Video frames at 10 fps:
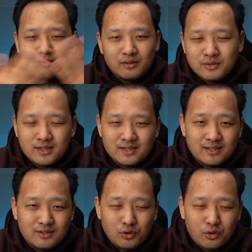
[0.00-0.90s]
closes
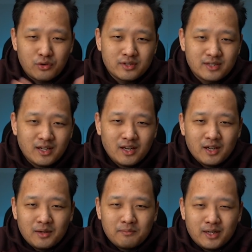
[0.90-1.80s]
its doors.
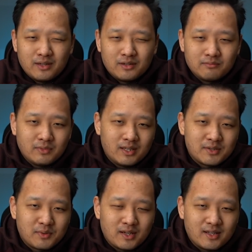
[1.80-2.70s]
But you know, it
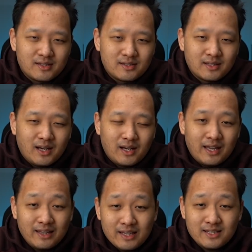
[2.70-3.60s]
is what it is.
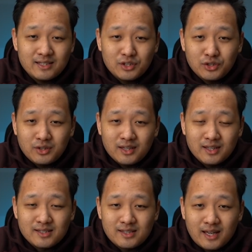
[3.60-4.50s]
At least the good thing
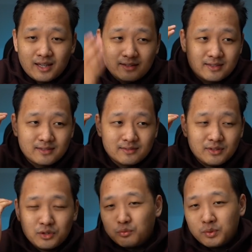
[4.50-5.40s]
is that,
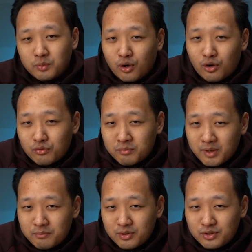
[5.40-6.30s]
you know, we will all
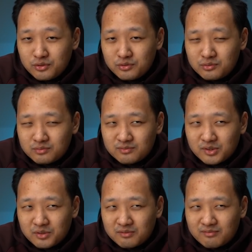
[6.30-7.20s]
remember you,
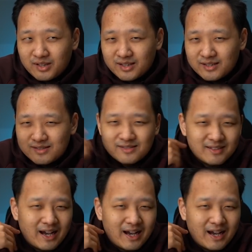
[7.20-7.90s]
or at least